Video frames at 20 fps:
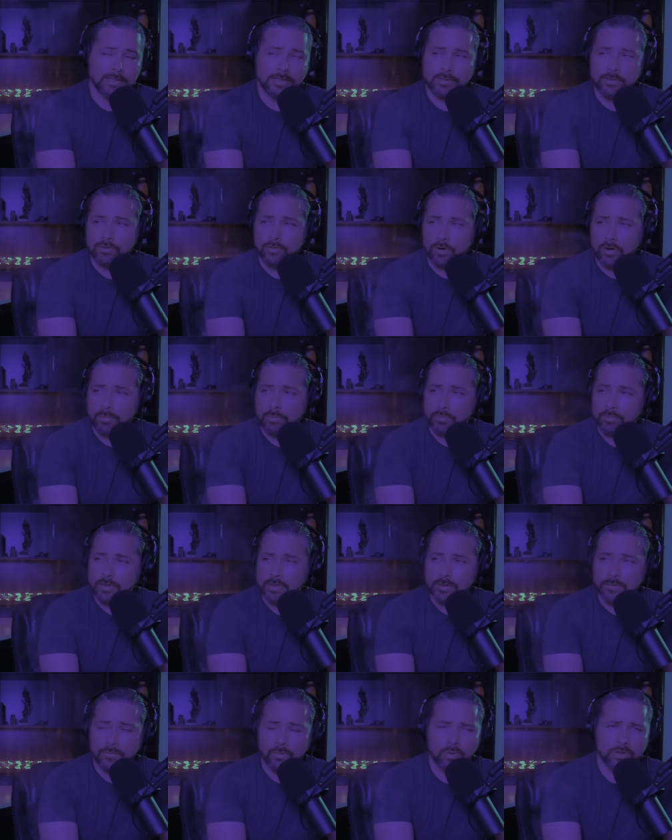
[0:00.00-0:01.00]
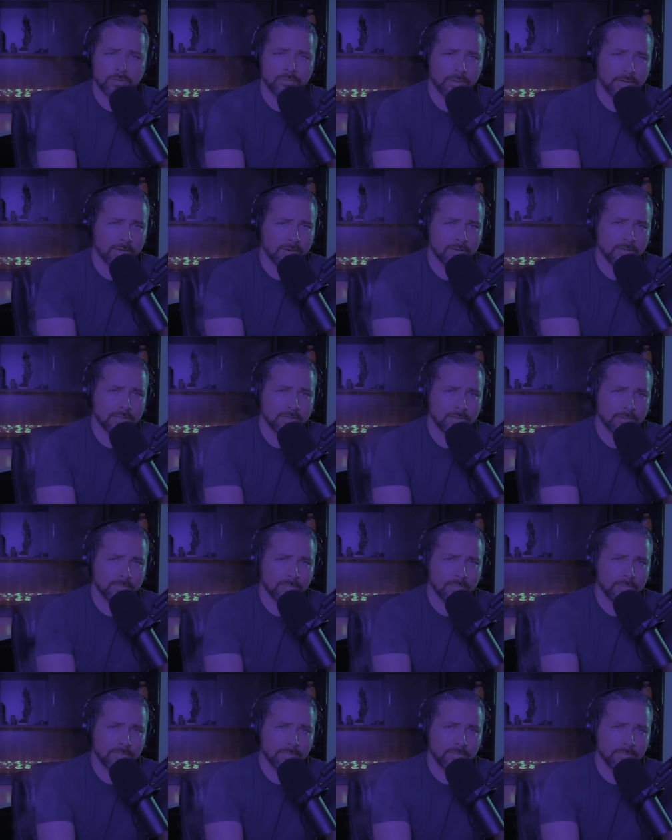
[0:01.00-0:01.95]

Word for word: to grow up with divorced parents